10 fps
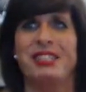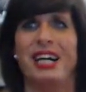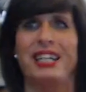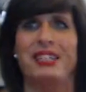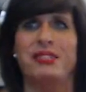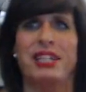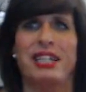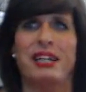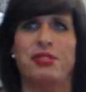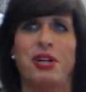I don't think
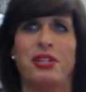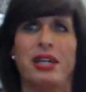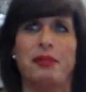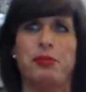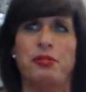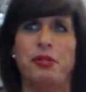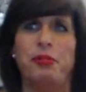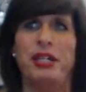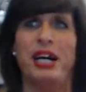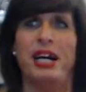I saw that movie
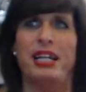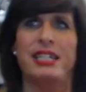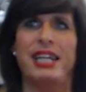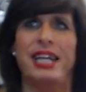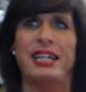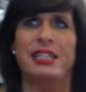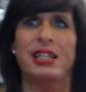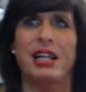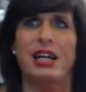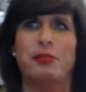Behind the
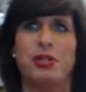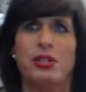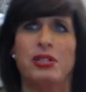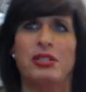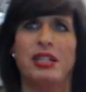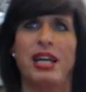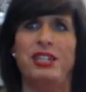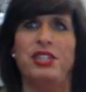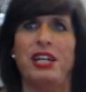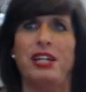Candelabra.
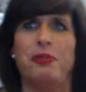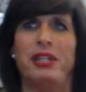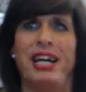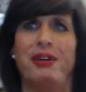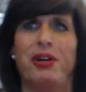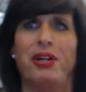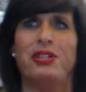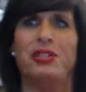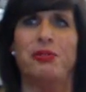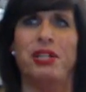Hey, Jeremy, how are
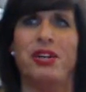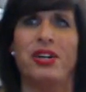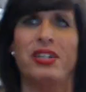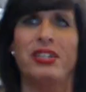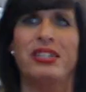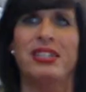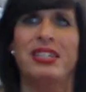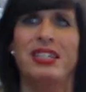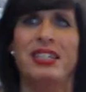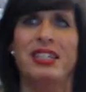you, sweetheart?
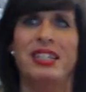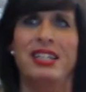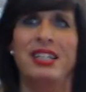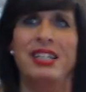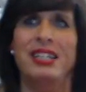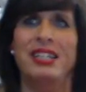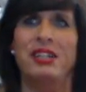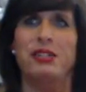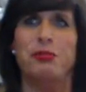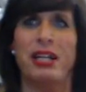
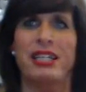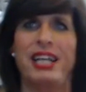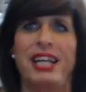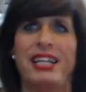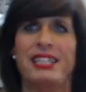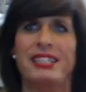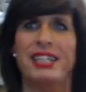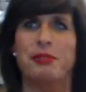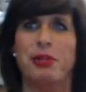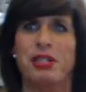There's my candies.
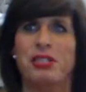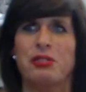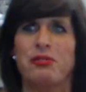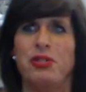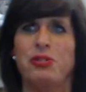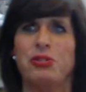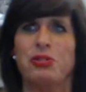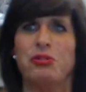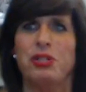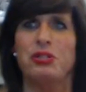That's my future
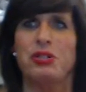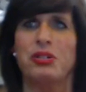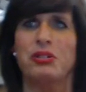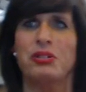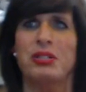sweetheart.